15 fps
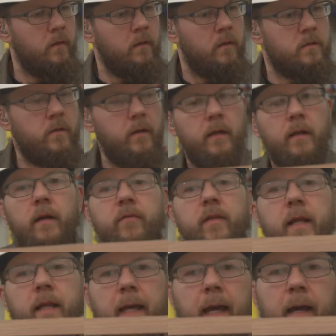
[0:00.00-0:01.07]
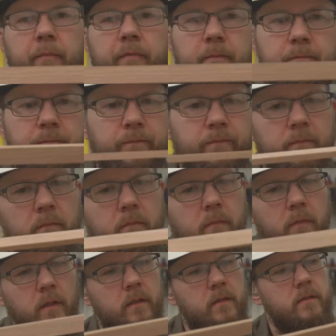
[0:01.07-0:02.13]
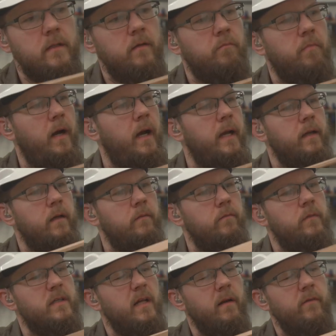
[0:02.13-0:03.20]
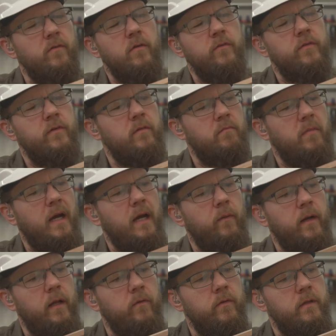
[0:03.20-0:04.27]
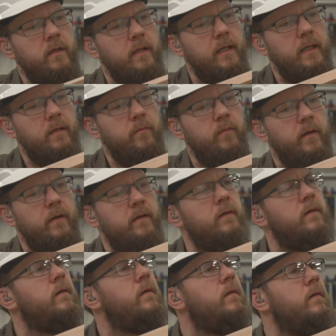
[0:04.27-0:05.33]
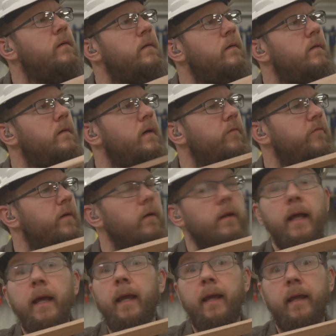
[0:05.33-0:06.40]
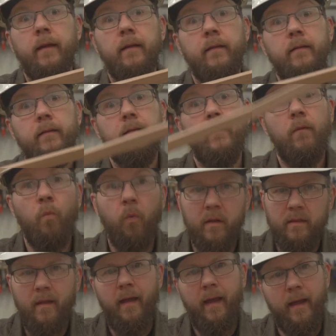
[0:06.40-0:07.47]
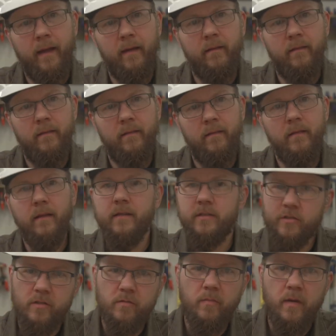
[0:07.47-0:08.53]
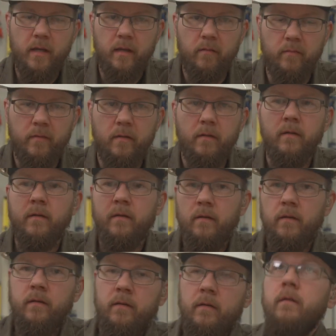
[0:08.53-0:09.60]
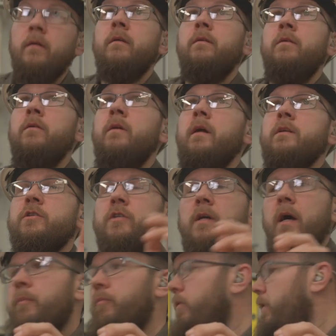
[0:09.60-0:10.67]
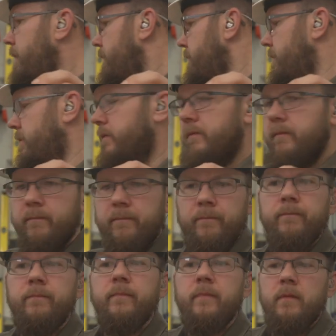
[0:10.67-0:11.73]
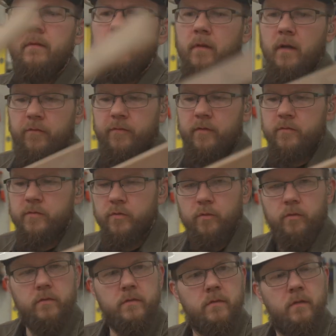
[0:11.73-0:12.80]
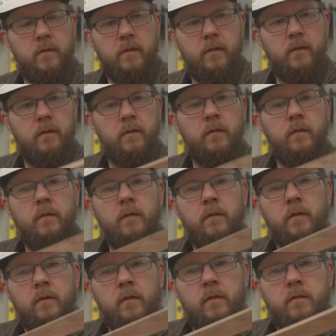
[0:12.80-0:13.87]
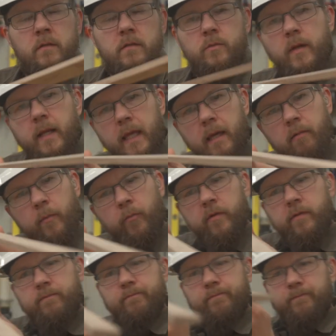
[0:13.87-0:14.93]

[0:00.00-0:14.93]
So I gotta cover that gap. And instead of buying them, I don't even know if you can buy what I really need, but I figured, hey, what the heck? Let's just make them. You got a shop, right? You got a few tools. This is what I came up with.